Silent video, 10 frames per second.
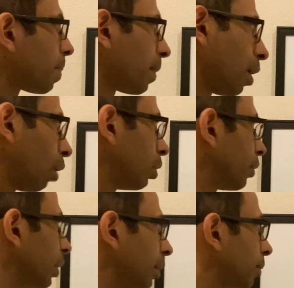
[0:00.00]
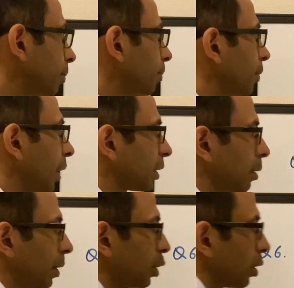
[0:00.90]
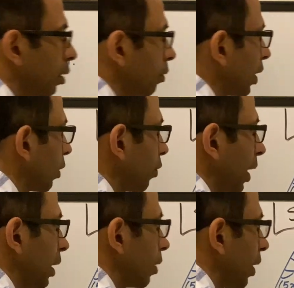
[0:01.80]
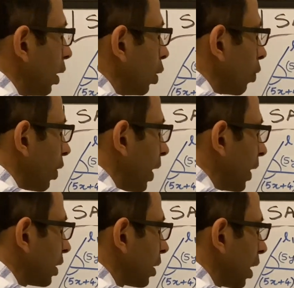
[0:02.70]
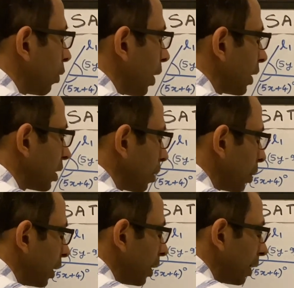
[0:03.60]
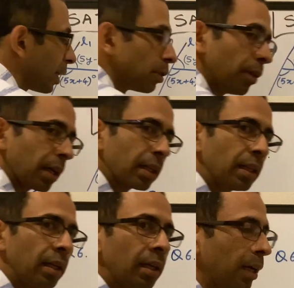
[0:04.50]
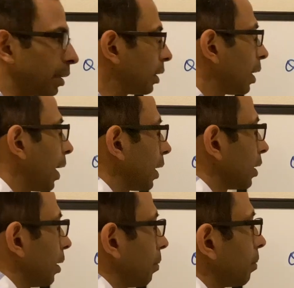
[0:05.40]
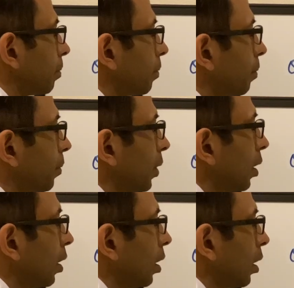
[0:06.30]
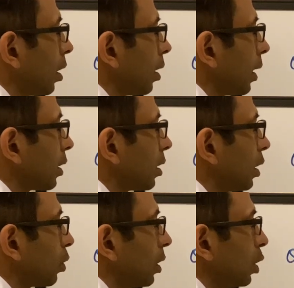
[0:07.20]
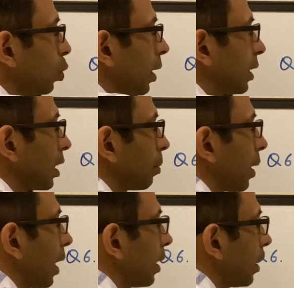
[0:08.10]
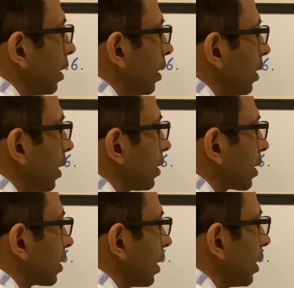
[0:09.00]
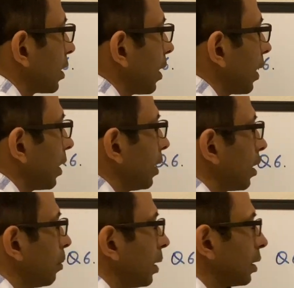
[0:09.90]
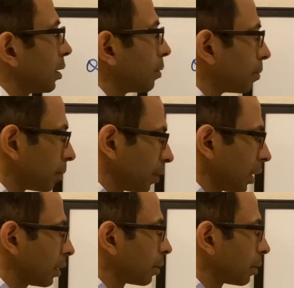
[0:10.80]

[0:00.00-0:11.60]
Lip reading: However, as I mentioned, we can find the value of x and y separately as well and then add them. Let's see, so these two lines are parallel. Let's extend this line a little bit, right?